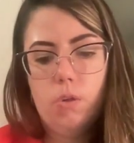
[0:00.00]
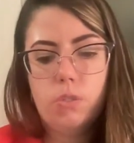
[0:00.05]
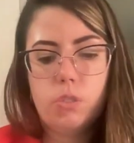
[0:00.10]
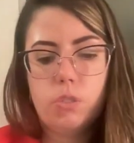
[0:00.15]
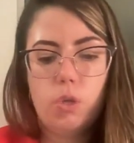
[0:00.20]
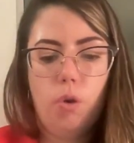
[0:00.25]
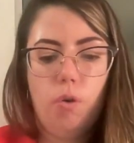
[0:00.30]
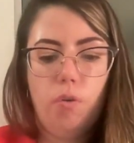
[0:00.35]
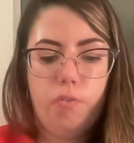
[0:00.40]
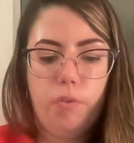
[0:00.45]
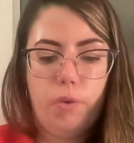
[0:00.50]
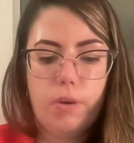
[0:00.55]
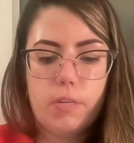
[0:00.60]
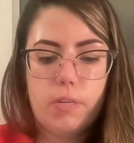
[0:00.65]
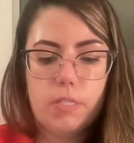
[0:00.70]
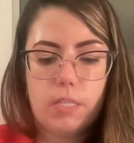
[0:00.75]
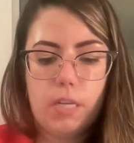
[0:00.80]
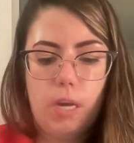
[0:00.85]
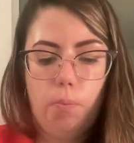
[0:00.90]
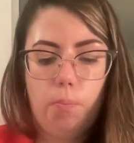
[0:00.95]
So, for
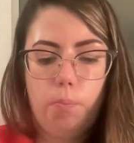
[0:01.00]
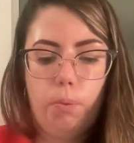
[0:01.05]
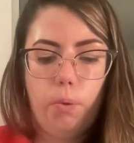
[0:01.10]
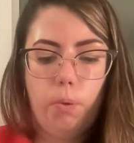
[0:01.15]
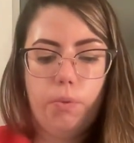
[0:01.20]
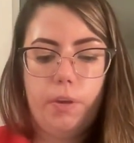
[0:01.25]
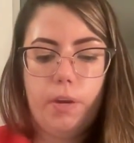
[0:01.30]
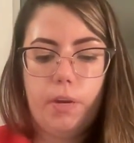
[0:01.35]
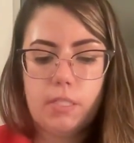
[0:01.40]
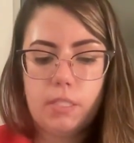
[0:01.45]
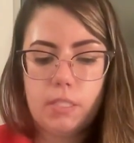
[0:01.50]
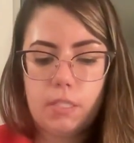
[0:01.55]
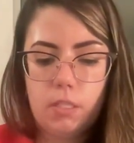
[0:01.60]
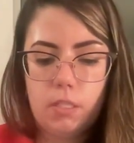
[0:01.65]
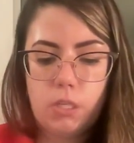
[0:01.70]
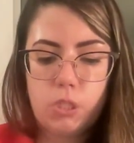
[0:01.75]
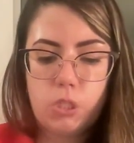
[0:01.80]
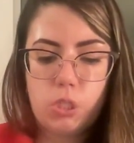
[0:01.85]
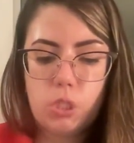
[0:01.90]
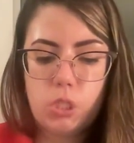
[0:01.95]
example, there are
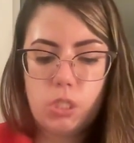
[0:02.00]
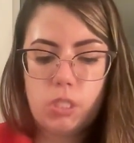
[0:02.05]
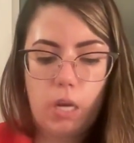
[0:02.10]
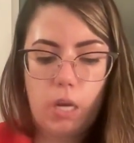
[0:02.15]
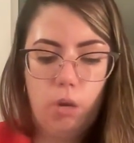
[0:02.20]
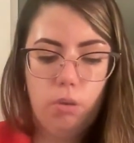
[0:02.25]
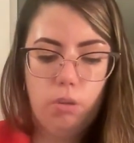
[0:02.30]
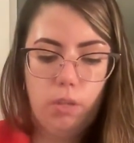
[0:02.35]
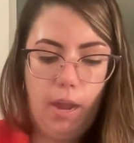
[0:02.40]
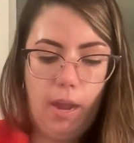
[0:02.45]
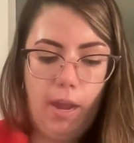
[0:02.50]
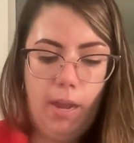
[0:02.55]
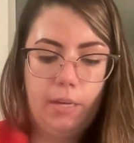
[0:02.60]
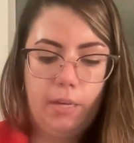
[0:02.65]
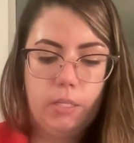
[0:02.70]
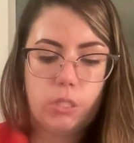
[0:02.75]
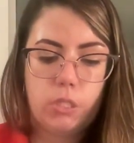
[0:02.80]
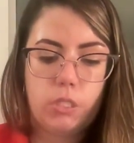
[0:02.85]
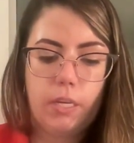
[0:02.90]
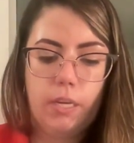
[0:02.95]
certain cell
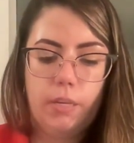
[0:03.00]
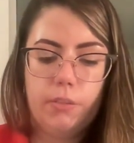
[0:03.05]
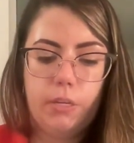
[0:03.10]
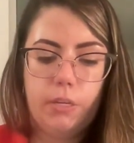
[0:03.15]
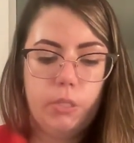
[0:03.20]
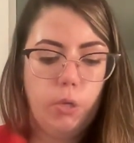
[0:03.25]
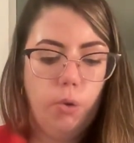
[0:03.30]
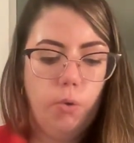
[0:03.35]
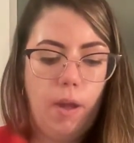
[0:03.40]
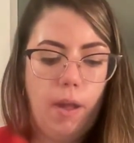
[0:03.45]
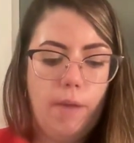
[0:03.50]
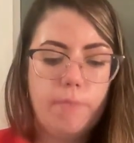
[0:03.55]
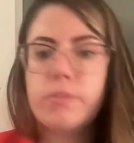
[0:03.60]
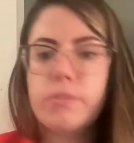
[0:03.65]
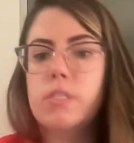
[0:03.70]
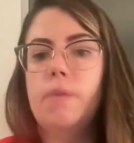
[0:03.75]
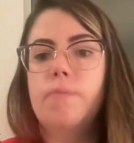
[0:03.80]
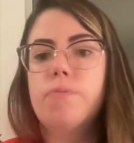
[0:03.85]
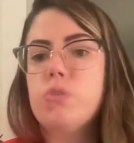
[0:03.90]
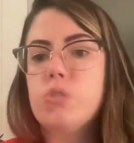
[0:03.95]
lines that they don't
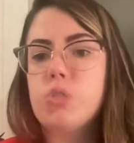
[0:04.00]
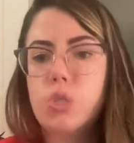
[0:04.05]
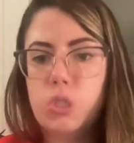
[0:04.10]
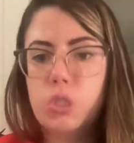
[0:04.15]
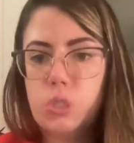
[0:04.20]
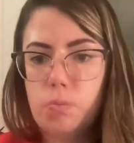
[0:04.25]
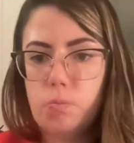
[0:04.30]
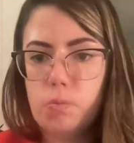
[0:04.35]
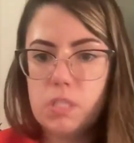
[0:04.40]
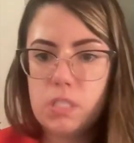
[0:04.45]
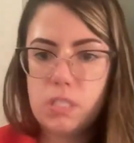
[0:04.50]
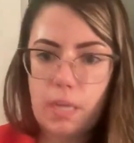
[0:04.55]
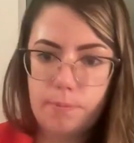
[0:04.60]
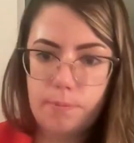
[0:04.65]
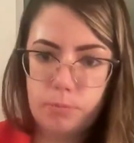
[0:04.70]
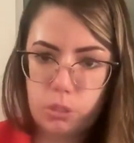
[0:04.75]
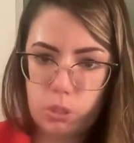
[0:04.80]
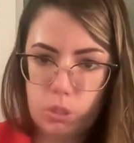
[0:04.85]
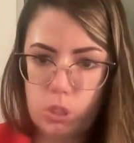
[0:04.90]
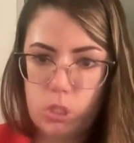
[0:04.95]
have some certain
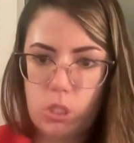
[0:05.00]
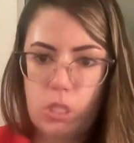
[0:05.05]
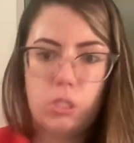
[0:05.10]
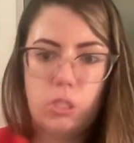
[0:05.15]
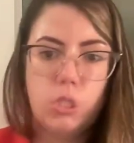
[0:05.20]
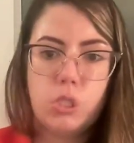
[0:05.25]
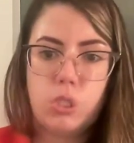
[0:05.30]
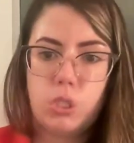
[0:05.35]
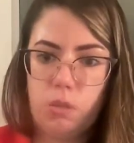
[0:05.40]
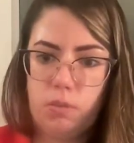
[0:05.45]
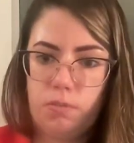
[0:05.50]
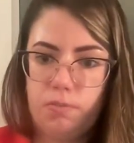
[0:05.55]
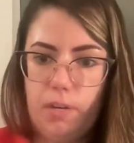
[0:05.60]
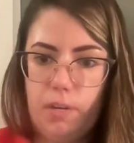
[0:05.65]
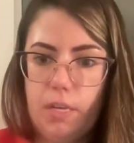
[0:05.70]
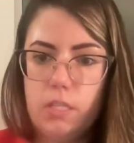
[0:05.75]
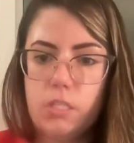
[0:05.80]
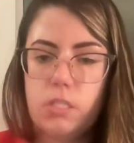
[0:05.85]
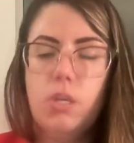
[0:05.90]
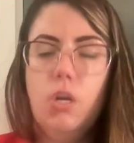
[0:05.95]
receptors at the
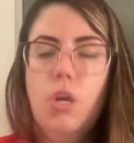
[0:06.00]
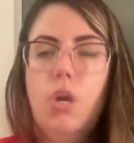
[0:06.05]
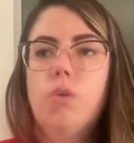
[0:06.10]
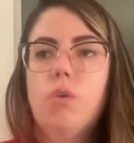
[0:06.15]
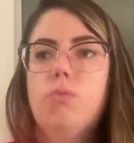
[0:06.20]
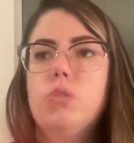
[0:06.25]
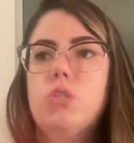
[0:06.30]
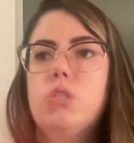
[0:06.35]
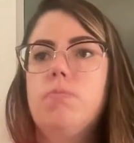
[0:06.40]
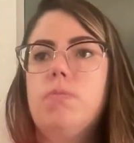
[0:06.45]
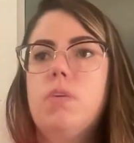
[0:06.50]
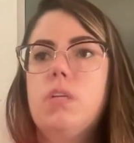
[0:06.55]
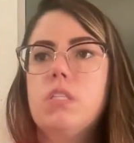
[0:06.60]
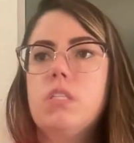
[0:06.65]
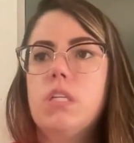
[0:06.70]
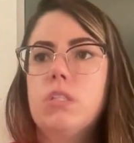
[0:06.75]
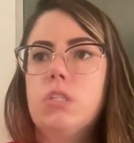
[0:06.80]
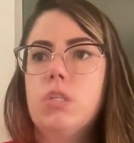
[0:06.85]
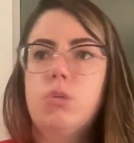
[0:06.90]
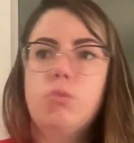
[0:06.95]
surface, which
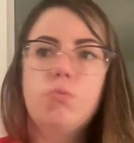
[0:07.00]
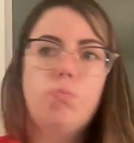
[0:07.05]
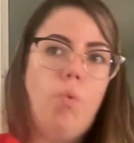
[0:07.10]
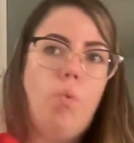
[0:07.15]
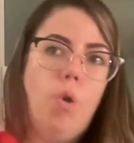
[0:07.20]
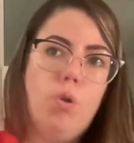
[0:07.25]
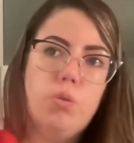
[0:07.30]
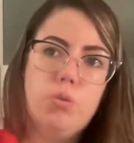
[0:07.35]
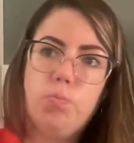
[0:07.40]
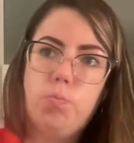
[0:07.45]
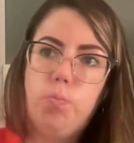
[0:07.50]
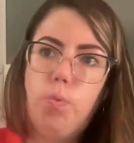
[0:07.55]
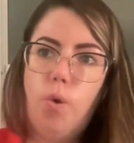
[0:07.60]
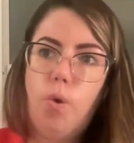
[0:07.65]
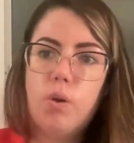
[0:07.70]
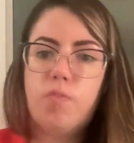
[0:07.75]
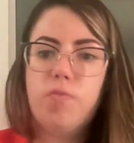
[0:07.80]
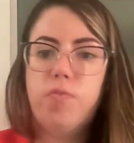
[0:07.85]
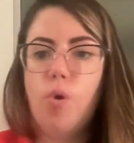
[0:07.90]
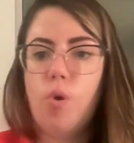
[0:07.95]
means that they won't
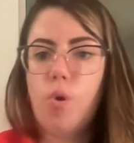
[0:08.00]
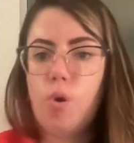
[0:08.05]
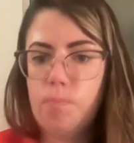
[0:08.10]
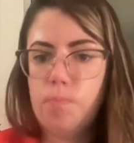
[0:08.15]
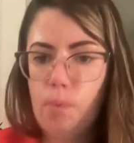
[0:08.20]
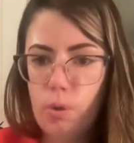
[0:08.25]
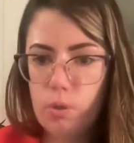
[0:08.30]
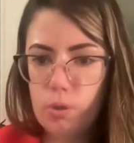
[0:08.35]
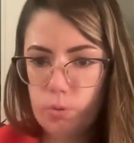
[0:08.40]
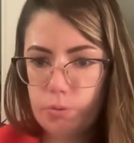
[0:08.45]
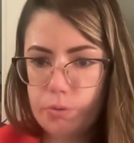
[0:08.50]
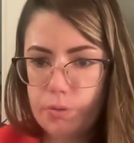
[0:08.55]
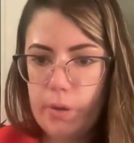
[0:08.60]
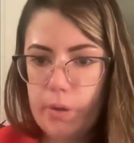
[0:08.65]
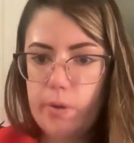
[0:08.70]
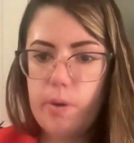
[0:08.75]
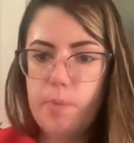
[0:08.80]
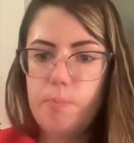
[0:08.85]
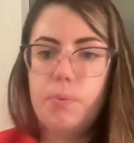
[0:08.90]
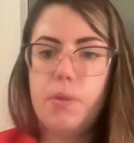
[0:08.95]
work for hormonal
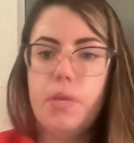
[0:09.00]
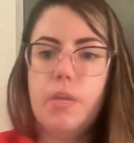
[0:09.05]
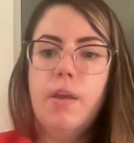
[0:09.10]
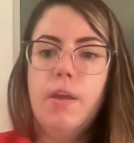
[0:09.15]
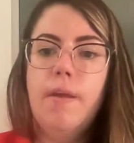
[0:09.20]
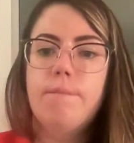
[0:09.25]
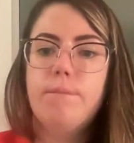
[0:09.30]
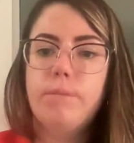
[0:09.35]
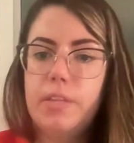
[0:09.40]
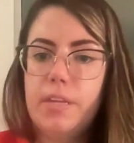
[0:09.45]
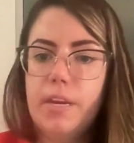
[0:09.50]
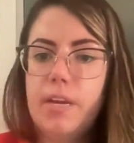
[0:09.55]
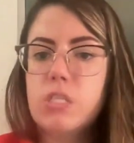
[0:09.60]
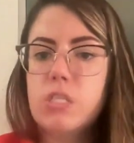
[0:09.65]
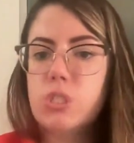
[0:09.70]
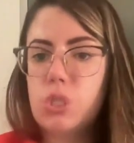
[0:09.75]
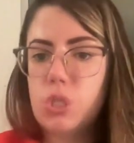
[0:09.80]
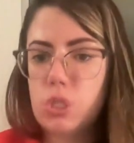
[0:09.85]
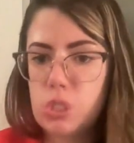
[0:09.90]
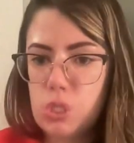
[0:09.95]
therapy. But there
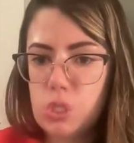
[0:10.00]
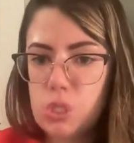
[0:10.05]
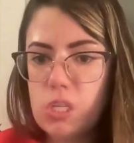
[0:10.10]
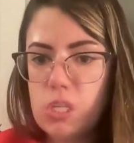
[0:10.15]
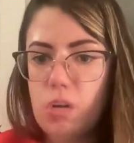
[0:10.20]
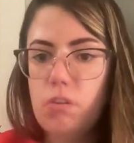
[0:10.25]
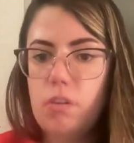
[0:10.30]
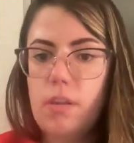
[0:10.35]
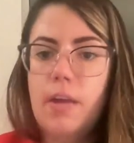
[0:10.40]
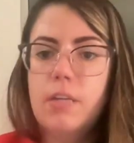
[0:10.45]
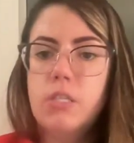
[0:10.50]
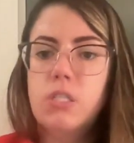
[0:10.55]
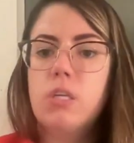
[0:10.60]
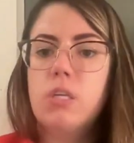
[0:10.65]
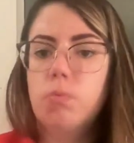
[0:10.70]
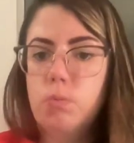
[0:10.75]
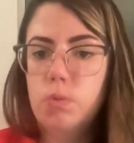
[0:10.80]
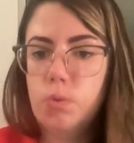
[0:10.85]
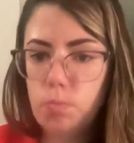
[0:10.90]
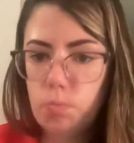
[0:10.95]
are certain cell lines
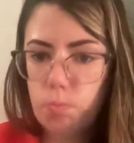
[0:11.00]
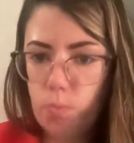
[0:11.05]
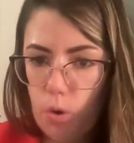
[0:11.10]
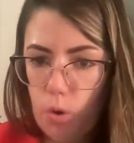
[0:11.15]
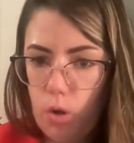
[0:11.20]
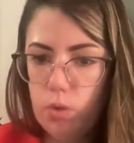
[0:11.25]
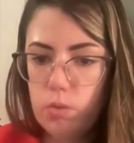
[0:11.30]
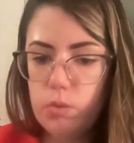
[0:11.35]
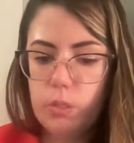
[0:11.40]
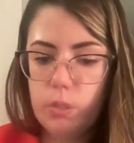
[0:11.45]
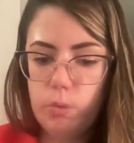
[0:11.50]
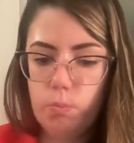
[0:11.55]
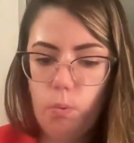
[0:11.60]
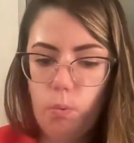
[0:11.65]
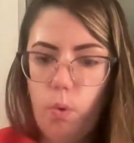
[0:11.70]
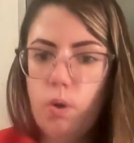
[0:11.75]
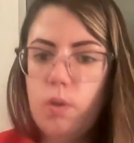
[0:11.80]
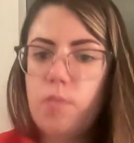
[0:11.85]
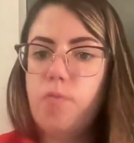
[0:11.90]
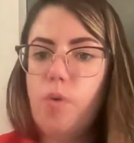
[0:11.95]
that will only
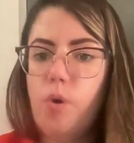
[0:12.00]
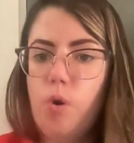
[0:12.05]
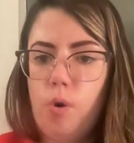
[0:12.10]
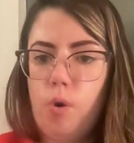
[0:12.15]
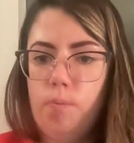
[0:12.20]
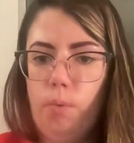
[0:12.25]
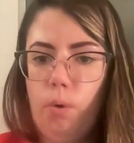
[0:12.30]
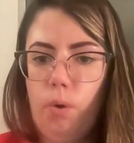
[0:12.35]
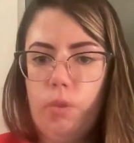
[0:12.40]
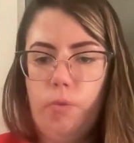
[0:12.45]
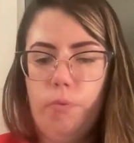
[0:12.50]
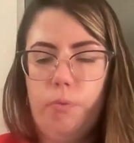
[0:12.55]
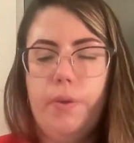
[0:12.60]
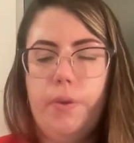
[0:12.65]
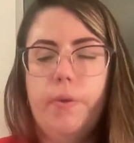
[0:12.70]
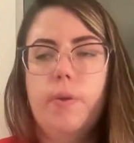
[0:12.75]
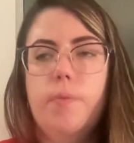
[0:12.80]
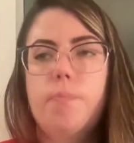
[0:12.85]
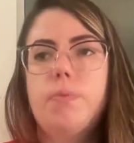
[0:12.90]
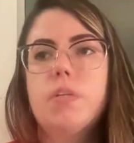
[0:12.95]
work for hormonal
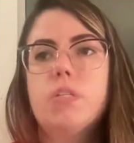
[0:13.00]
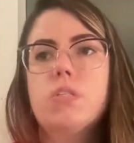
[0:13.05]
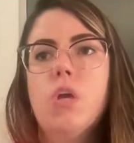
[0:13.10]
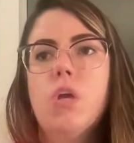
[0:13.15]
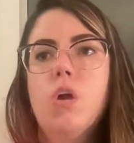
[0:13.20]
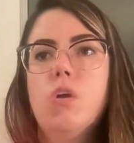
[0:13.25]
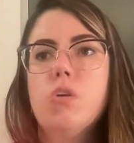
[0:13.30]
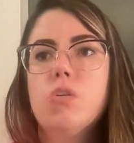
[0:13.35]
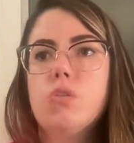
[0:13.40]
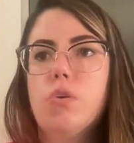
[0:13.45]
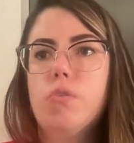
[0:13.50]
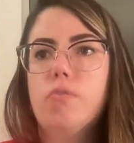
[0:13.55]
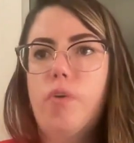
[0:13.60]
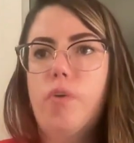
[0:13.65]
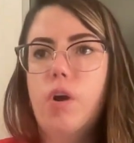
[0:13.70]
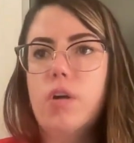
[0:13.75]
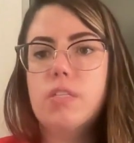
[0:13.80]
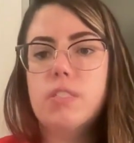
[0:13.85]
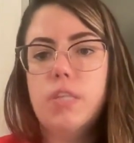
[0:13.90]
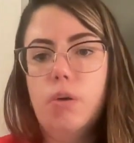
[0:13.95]
therapies. So
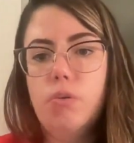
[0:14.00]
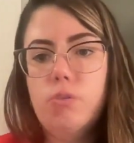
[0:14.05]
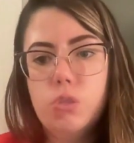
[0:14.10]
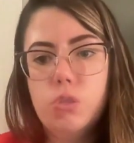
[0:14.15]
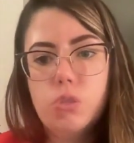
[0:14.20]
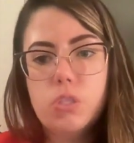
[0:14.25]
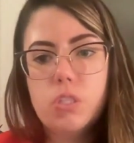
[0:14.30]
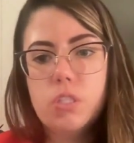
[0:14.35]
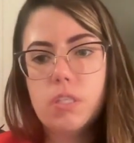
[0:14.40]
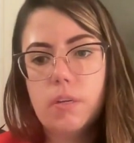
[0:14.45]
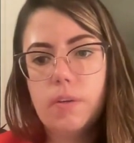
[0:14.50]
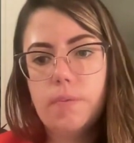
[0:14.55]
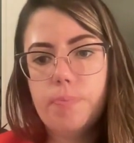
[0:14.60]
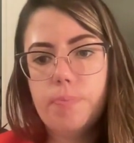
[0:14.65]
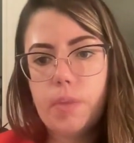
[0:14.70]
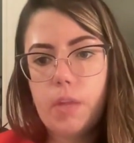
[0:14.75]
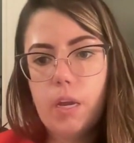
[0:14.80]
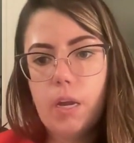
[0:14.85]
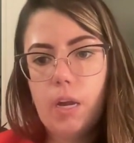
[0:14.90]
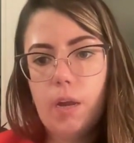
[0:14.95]
VoxCell uses a